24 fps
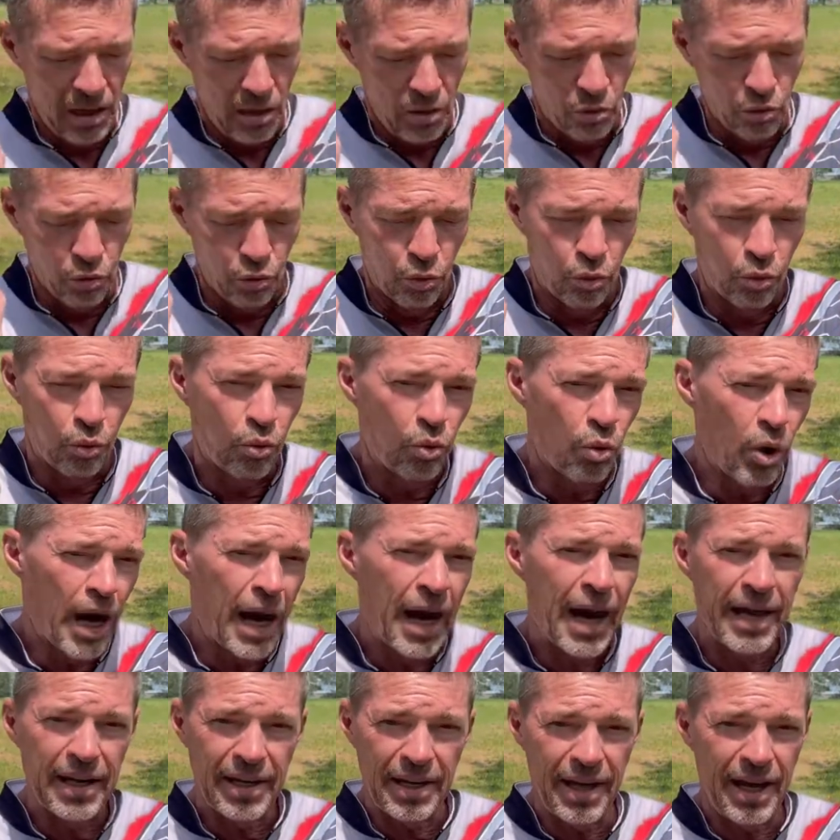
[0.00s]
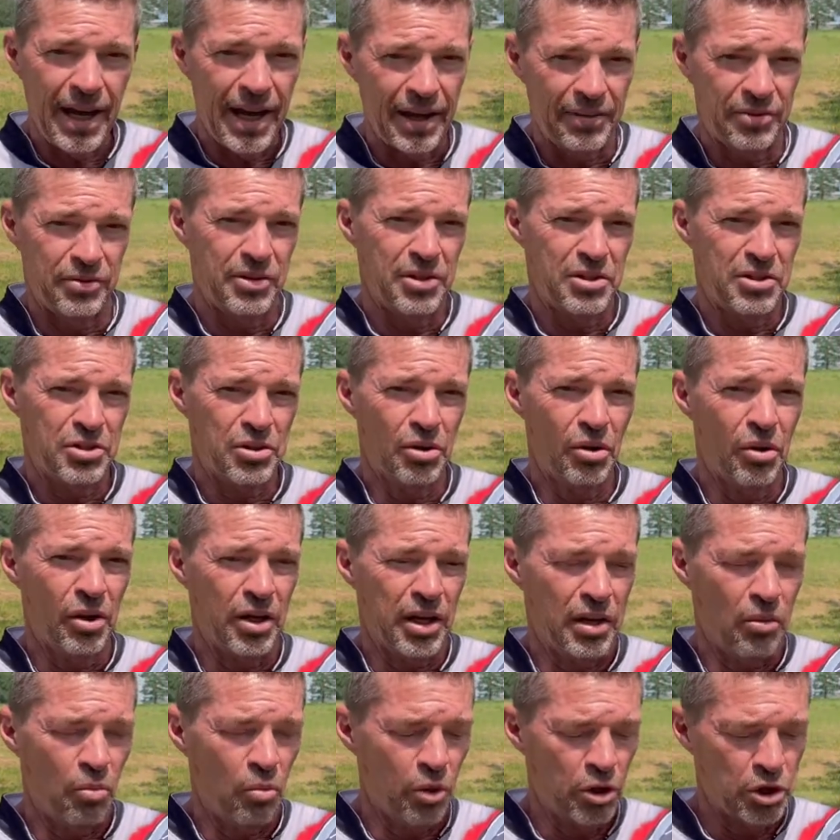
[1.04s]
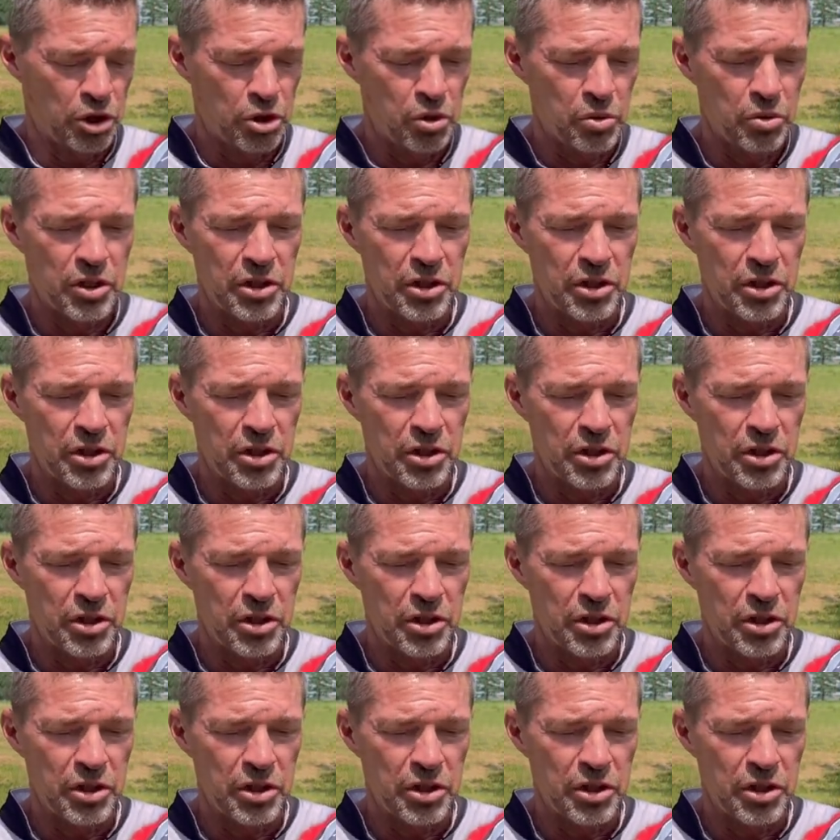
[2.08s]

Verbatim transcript: right at this target where you